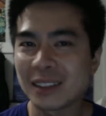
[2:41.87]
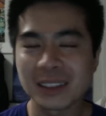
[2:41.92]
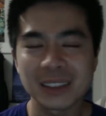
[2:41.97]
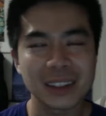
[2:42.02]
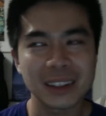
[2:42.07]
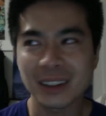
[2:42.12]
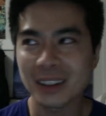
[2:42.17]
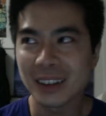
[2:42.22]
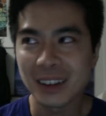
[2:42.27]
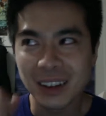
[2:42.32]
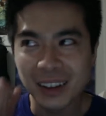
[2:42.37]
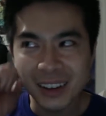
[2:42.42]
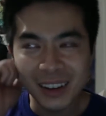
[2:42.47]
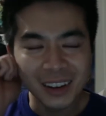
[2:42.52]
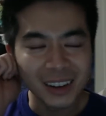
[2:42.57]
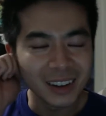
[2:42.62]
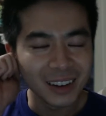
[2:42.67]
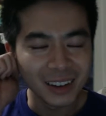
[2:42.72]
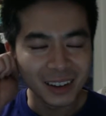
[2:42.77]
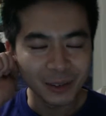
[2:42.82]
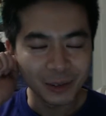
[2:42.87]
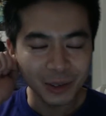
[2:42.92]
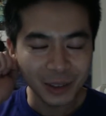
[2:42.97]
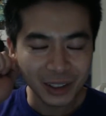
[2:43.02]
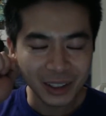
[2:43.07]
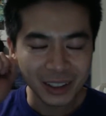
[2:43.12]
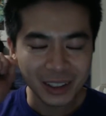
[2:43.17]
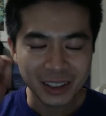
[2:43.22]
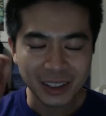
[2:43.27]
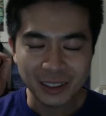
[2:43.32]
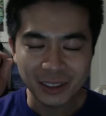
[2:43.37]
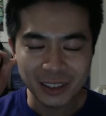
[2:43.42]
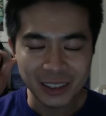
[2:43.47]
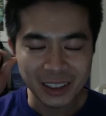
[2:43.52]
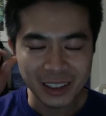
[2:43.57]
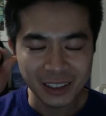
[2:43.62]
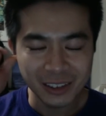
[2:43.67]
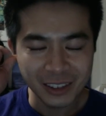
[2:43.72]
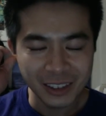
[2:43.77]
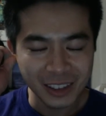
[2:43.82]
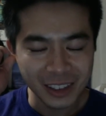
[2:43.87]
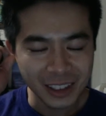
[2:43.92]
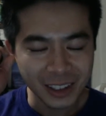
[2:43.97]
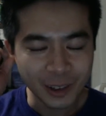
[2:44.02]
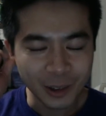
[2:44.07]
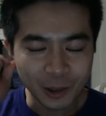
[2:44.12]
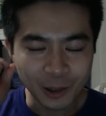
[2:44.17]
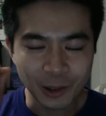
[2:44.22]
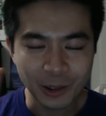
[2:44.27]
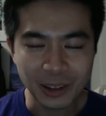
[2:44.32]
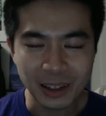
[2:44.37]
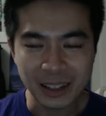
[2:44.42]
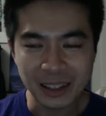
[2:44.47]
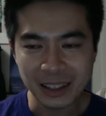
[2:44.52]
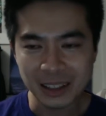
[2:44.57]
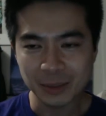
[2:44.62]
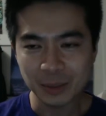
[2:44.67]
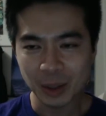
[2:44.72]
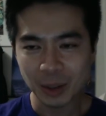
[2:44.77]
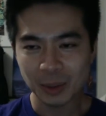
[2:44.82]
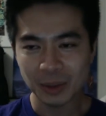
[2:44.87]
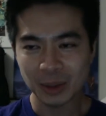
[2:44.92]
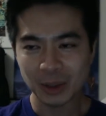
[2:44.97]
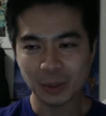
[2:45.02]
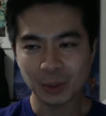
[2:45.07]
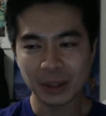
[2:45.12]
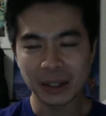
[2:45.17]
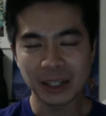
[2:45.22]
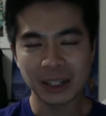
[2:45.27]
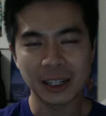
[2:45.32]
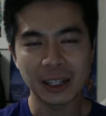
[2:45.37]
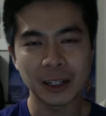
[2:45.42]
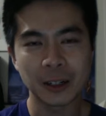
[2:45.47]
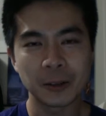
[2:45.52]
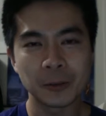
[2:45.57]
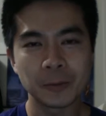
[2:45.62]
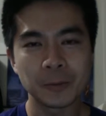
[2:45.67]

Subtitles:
It's like really cool. And there's moments when